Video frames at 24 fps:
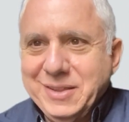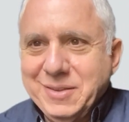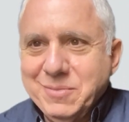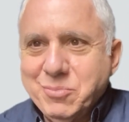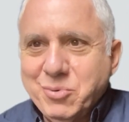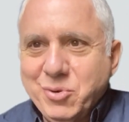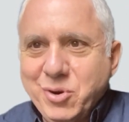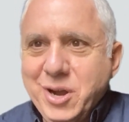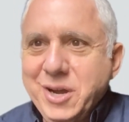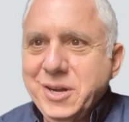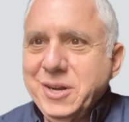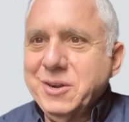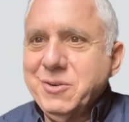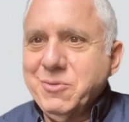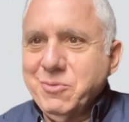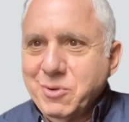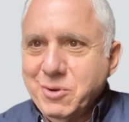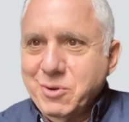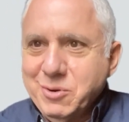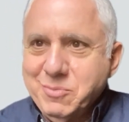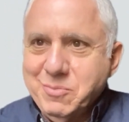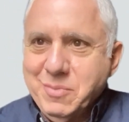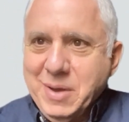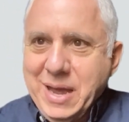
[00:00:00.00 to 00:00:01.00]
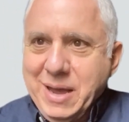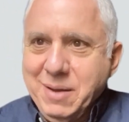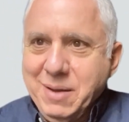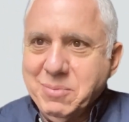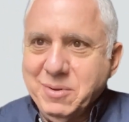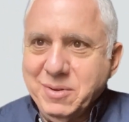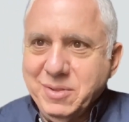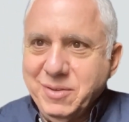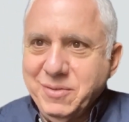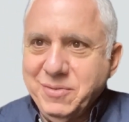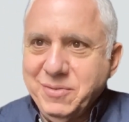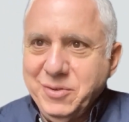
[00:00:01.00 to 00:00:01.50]
product roadmap
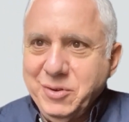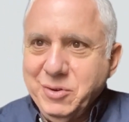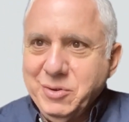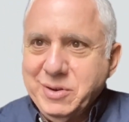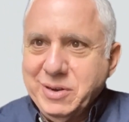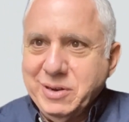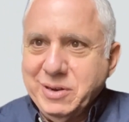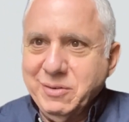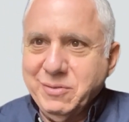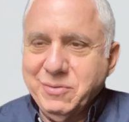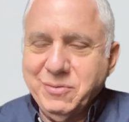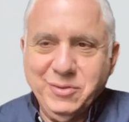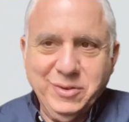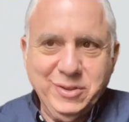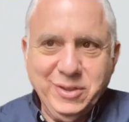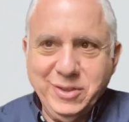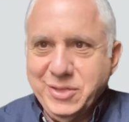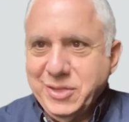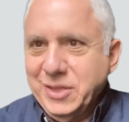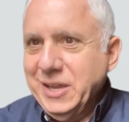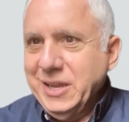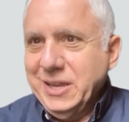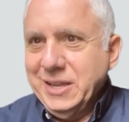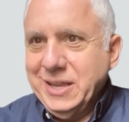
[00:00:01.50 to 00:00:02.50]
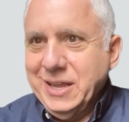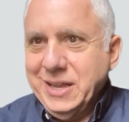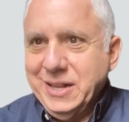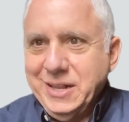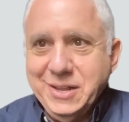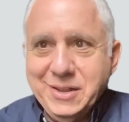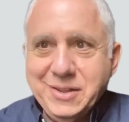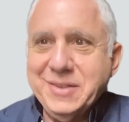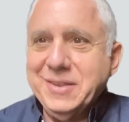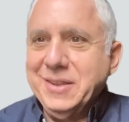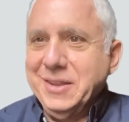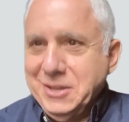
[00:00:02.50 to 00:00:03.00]
of the future for the thing that
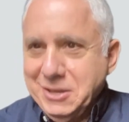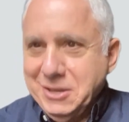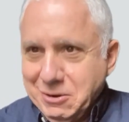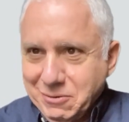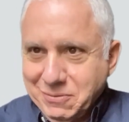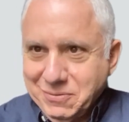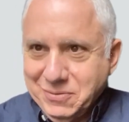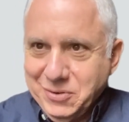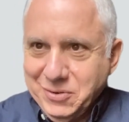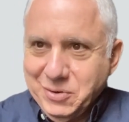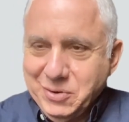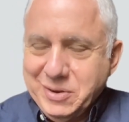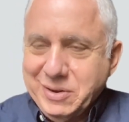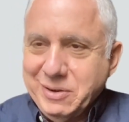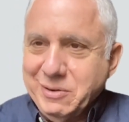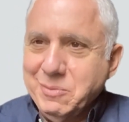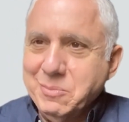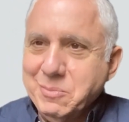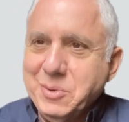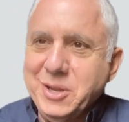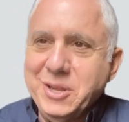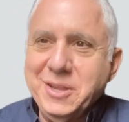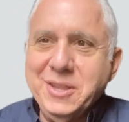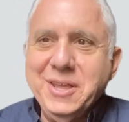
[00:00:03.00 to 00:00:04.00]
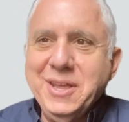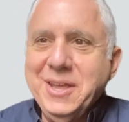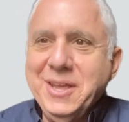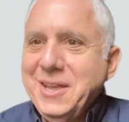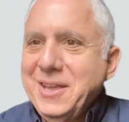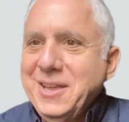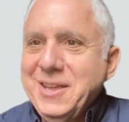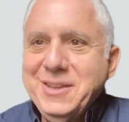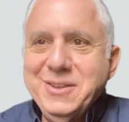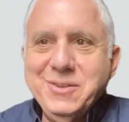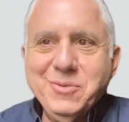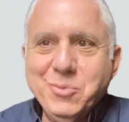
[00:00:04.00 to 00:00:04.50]
is the near future. But
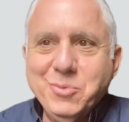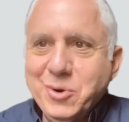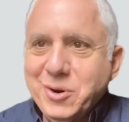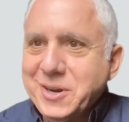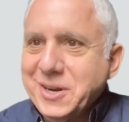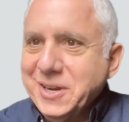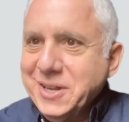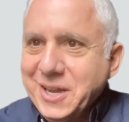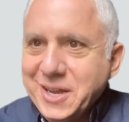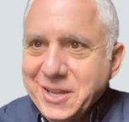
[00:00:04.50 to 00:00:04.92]
you're working